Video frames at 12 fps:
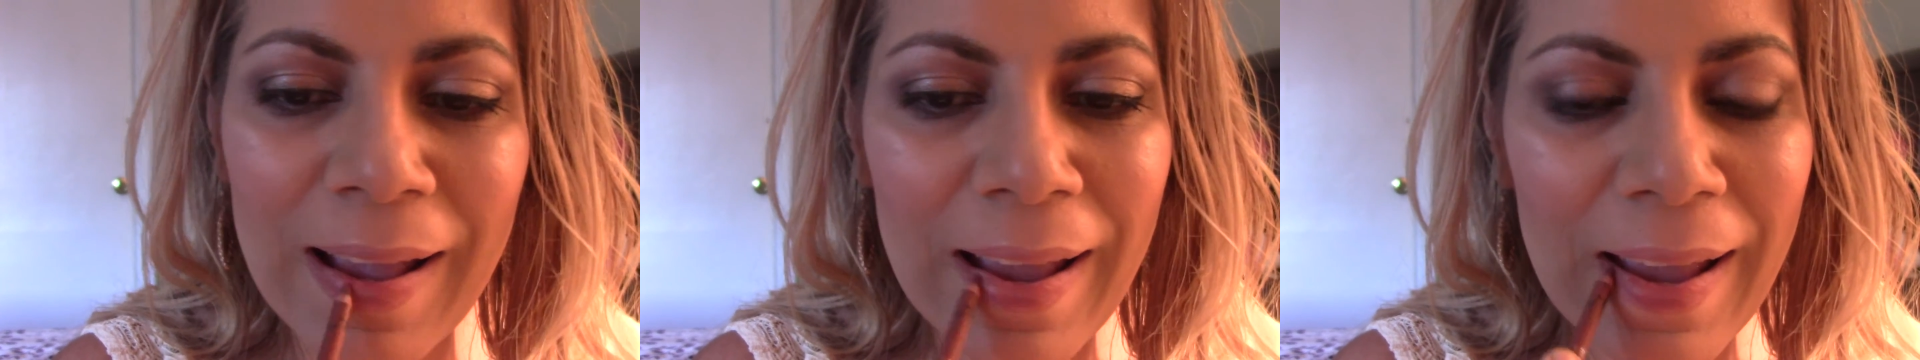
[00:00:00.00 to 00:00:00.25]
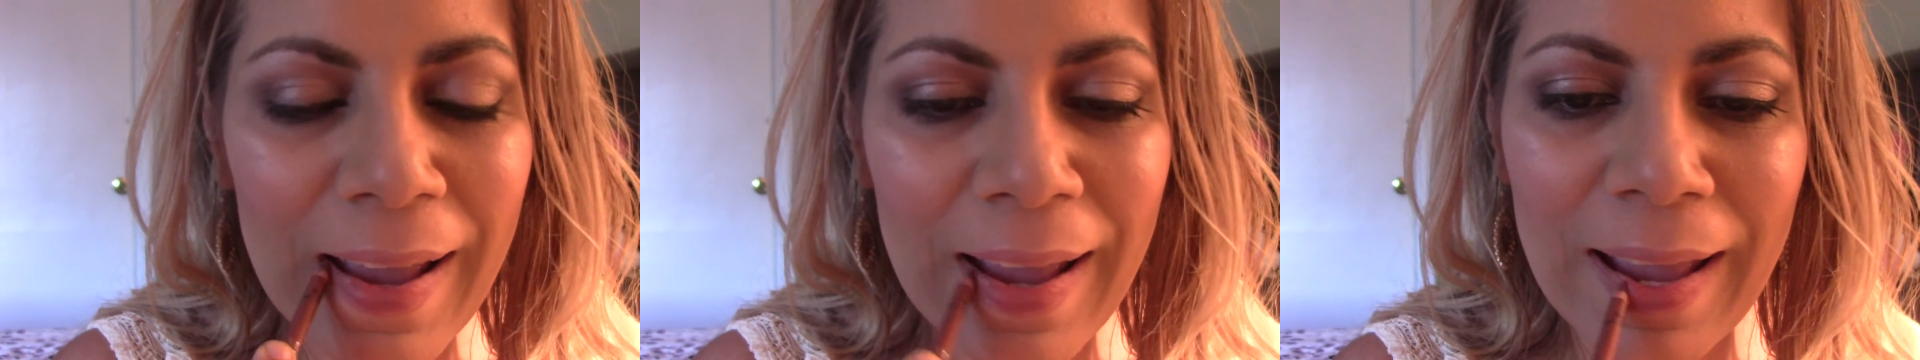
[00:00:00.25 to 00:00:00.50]

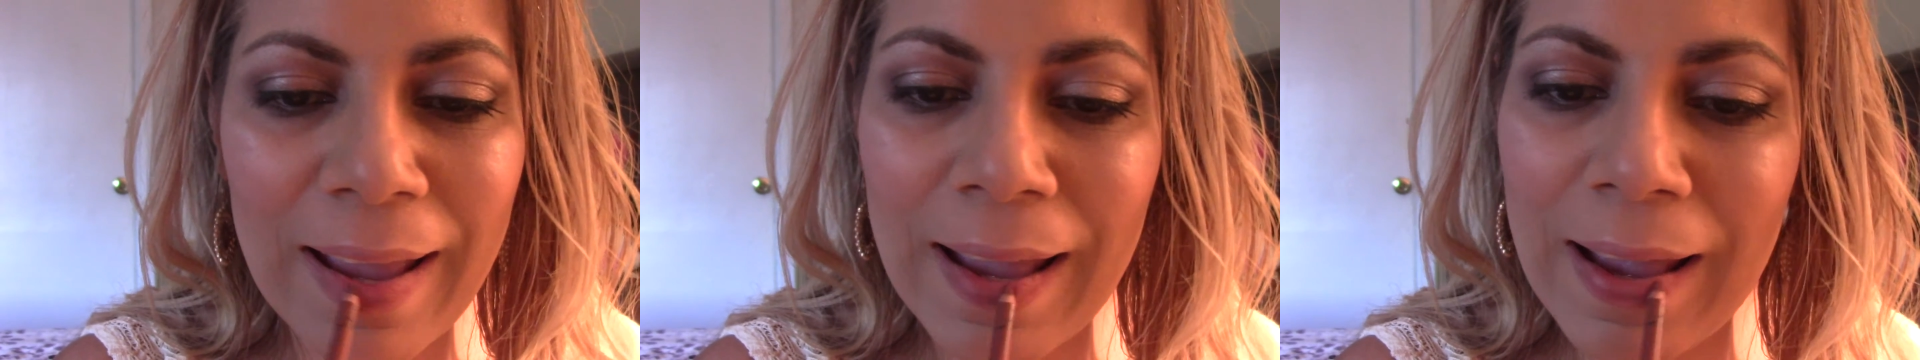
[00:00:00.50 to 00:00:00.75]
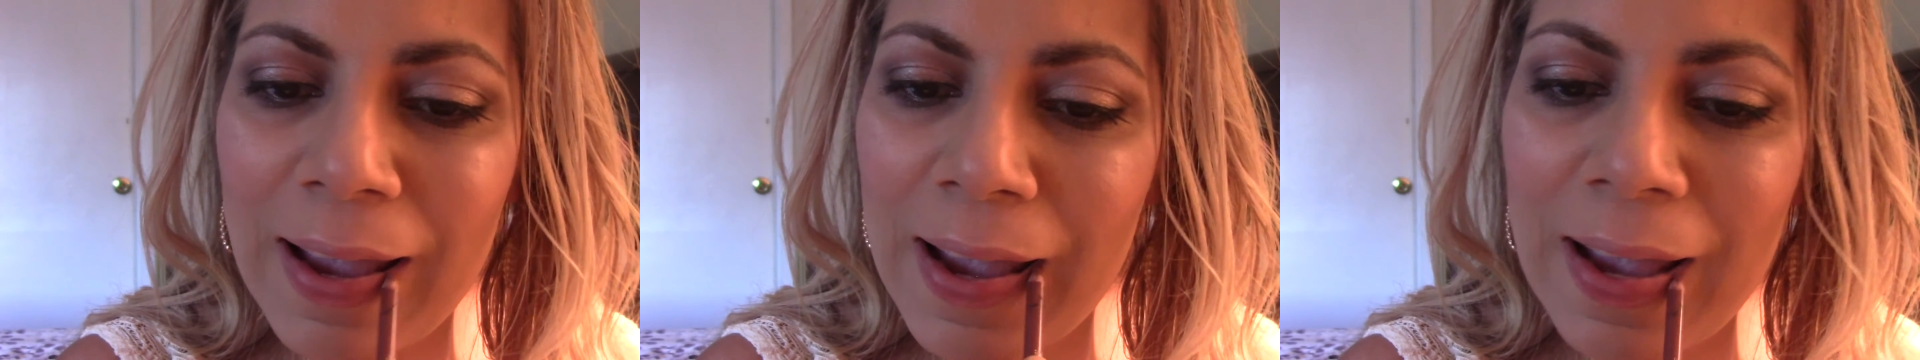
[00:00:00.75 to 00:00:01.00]
Okay,
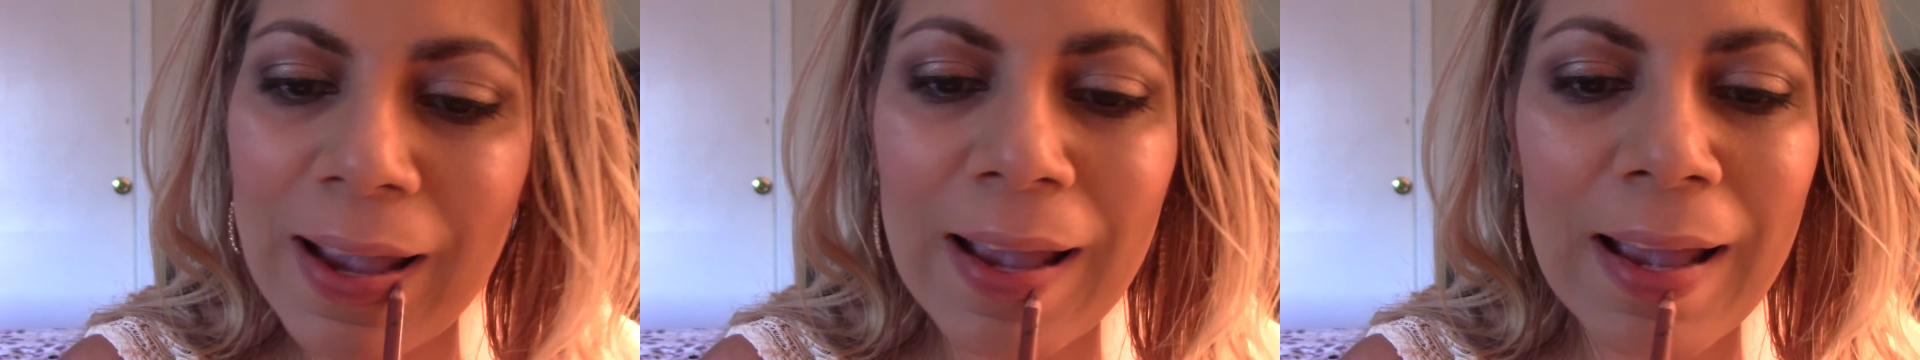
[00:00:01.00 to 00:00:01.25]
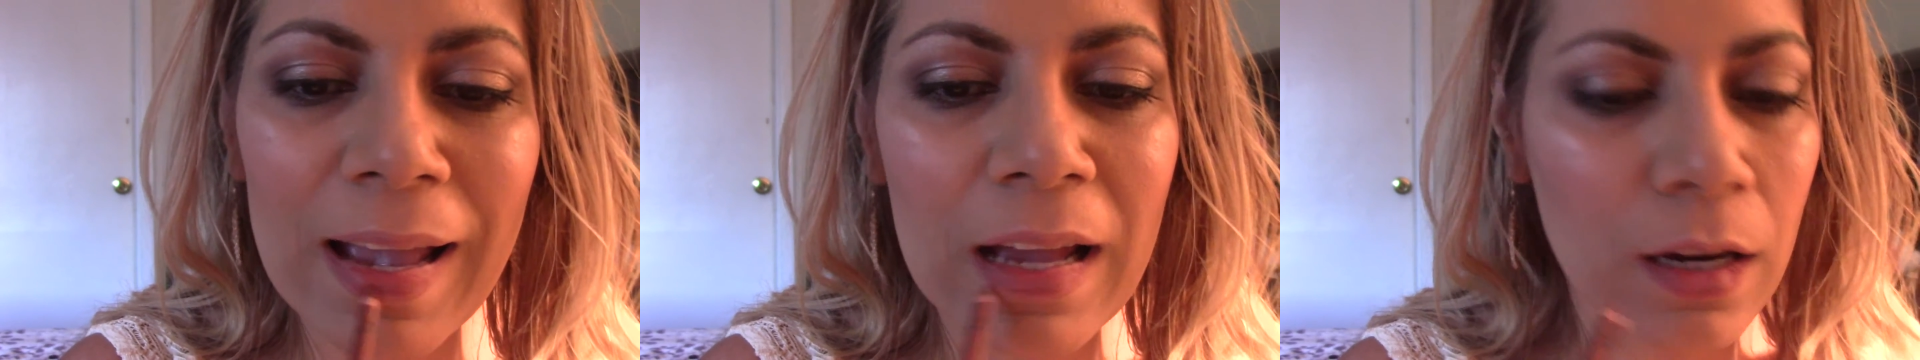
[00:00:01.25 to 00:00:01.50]

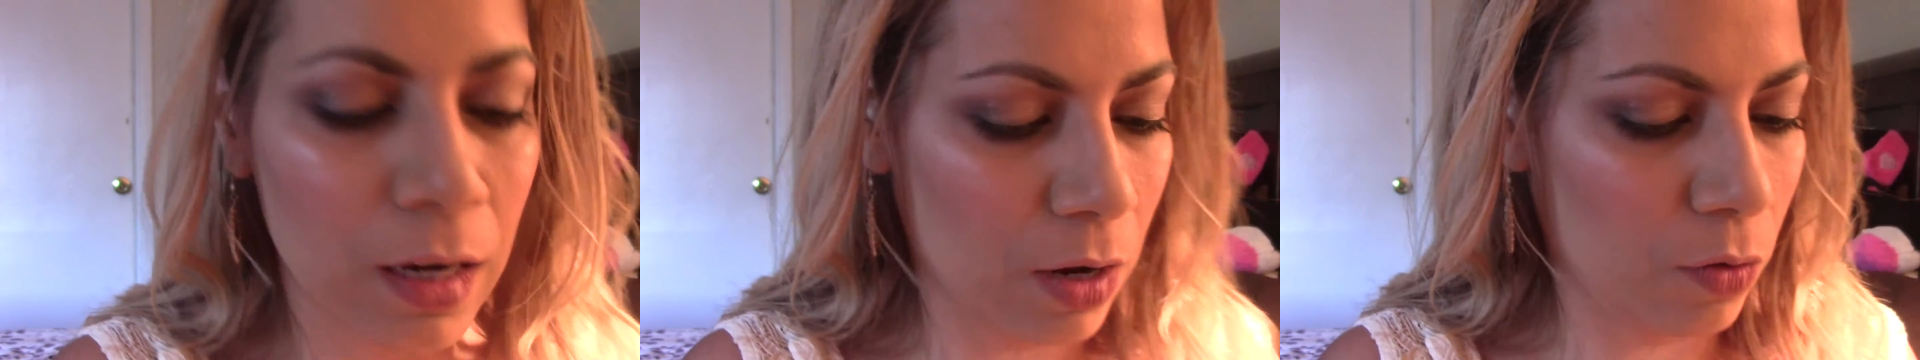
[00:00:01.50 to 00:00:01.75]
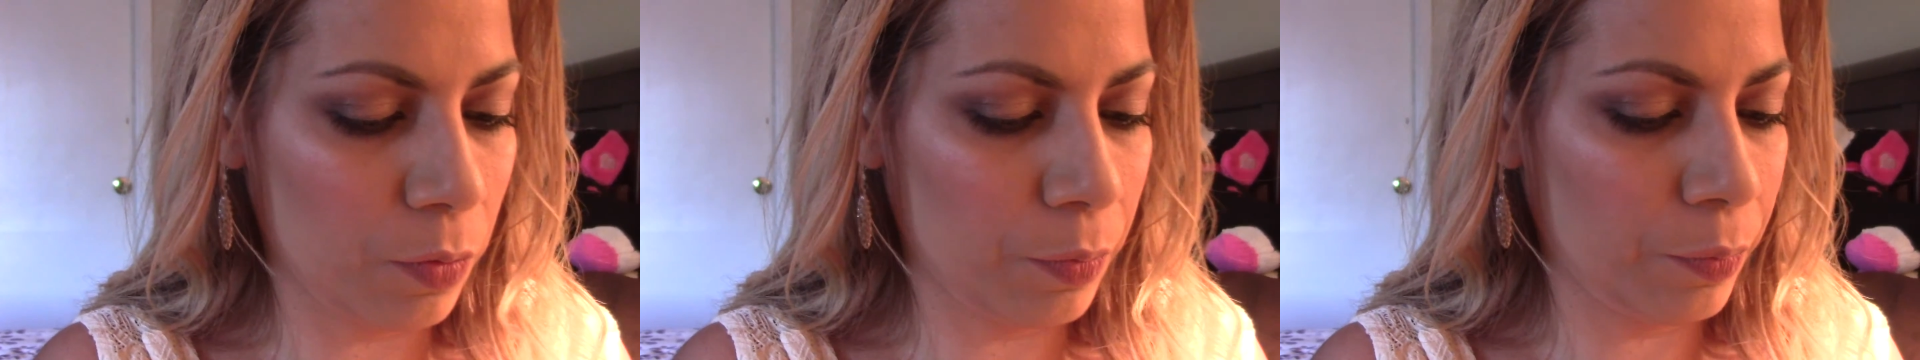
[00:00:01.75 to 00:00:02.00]
now
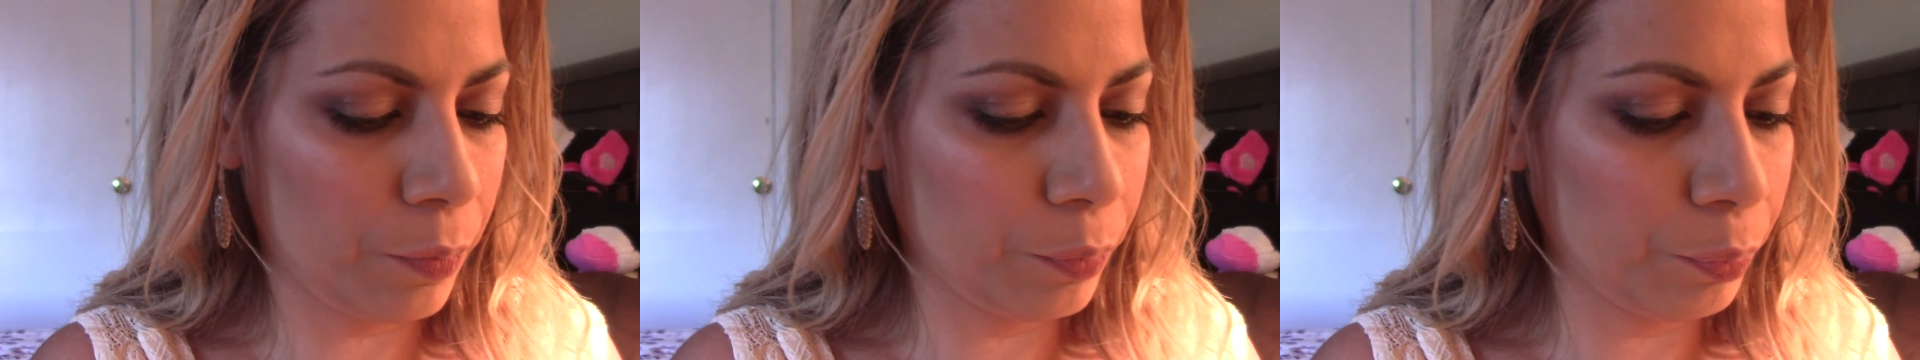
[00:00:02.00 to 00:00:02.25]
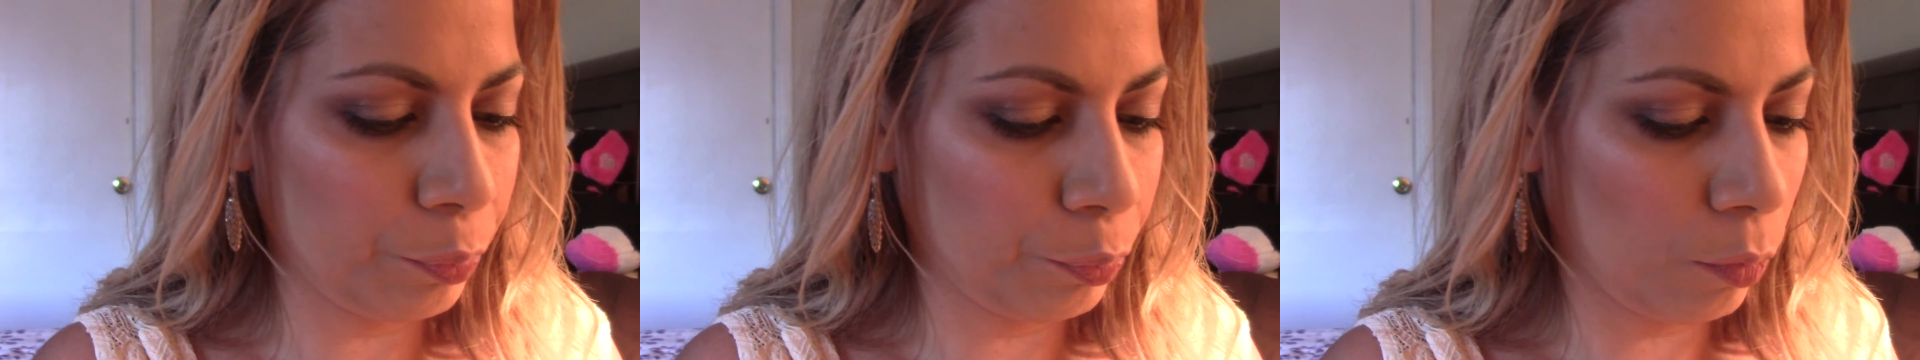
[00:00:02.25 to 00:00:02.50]

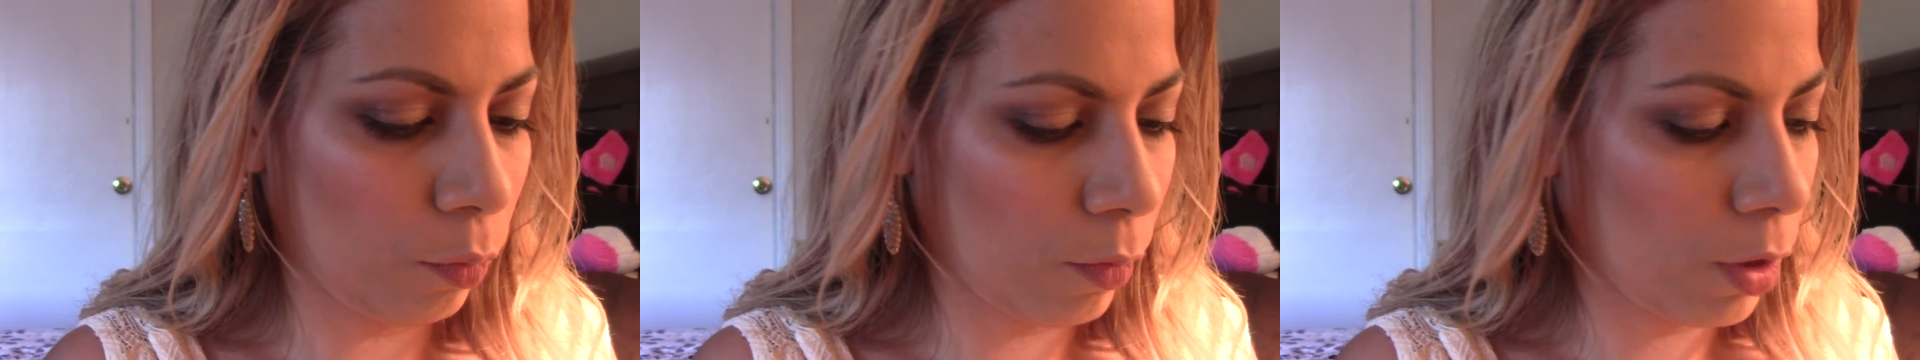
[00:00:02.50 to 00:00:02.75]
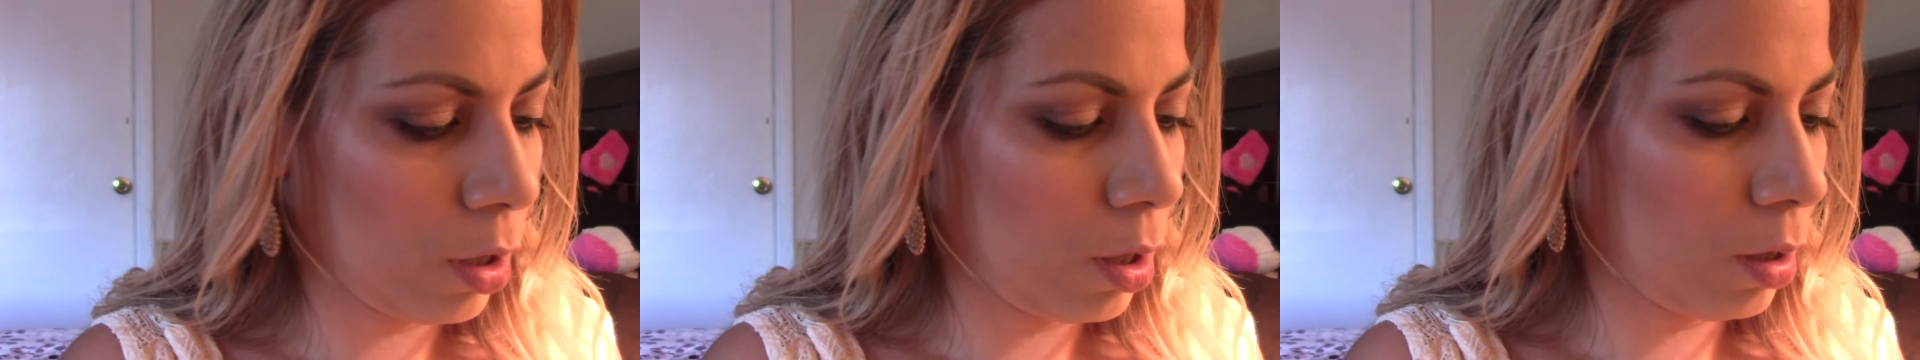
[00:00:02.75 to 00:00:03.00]

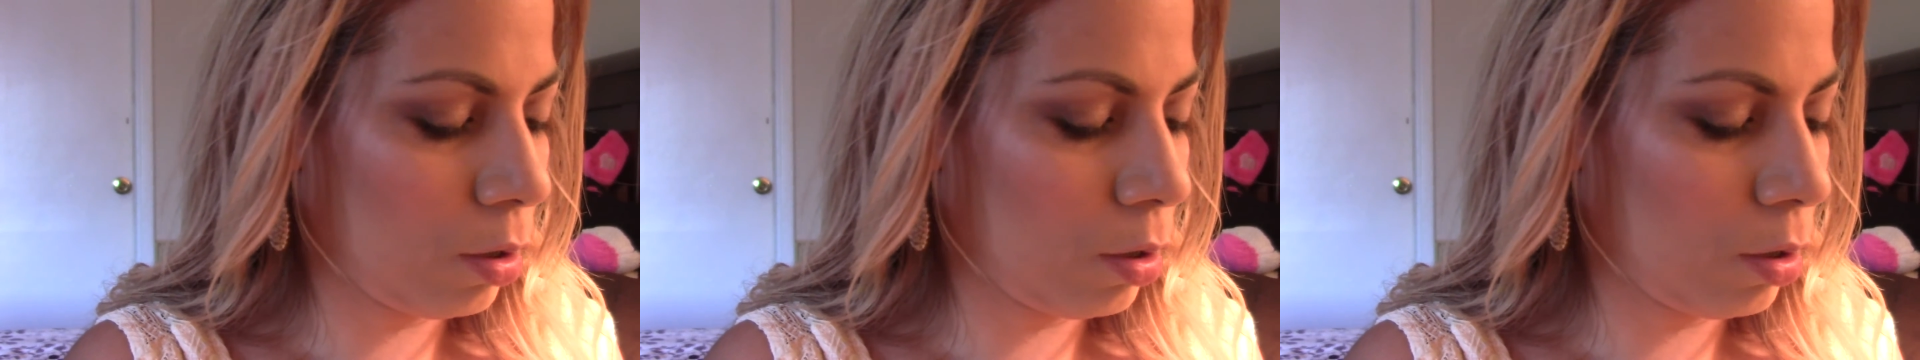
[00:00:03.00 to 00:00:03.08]
I'm